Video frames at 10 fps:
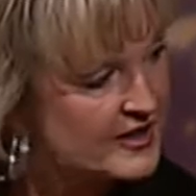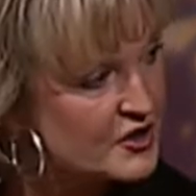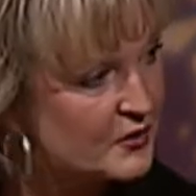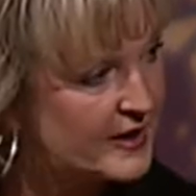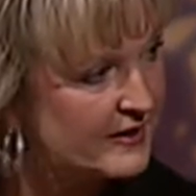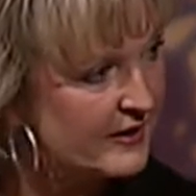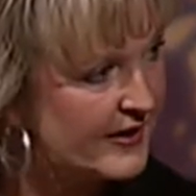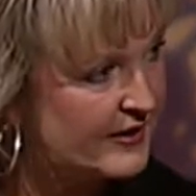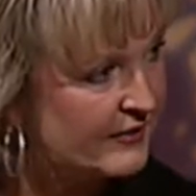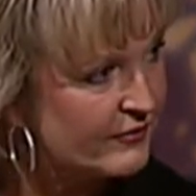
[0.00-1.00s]
it to
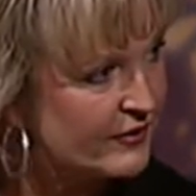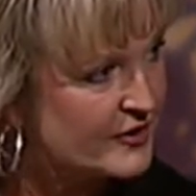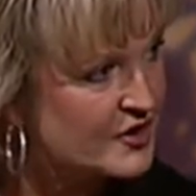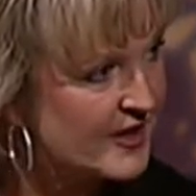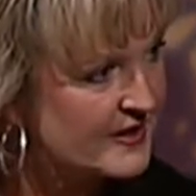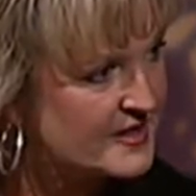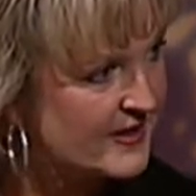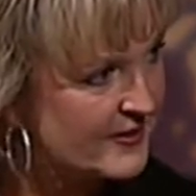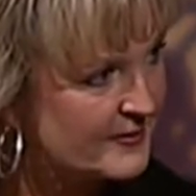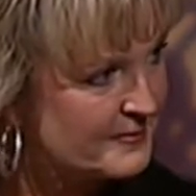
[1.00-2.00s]
Elida for a chance
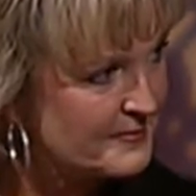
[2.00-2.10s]
here.